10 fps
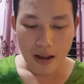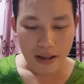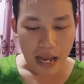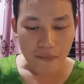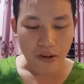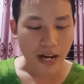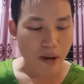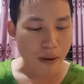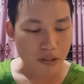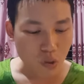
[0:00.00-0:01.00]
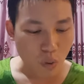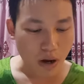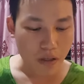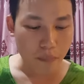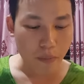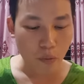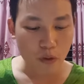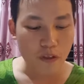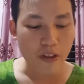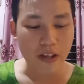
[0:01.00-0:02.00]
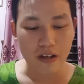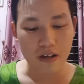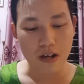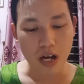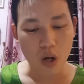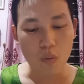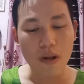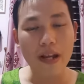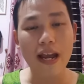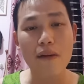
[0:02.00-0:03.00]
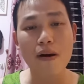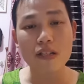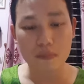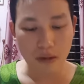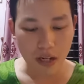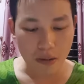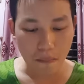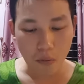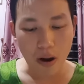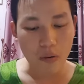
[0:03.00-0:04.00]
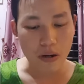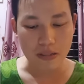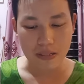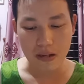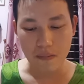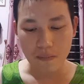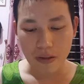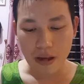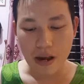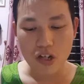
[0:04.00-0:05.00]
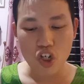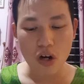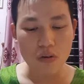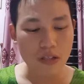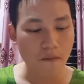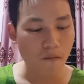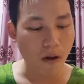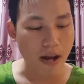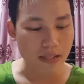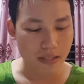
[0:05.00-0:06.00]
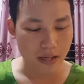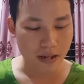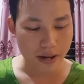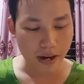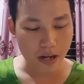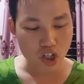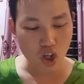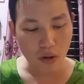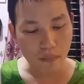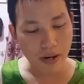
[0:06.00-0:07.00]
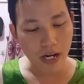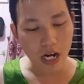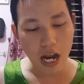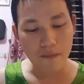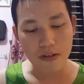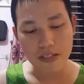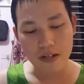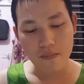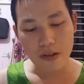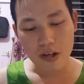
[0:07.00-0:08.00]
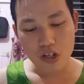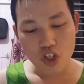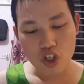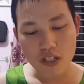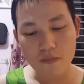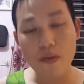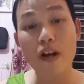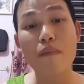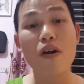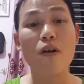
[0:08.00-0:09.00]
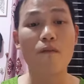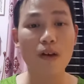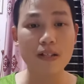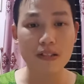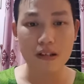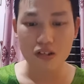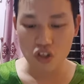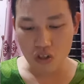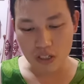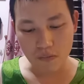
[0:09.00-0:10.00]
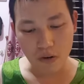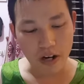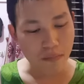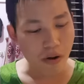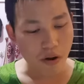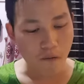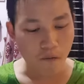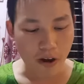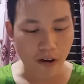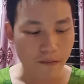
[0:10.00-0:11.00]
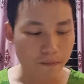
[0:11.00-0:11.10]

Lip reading: Never care about what other people think. Only care about making progress. Enjoy losing face. Enjoy being laughed. Just forget about your face. Just forget about your fear.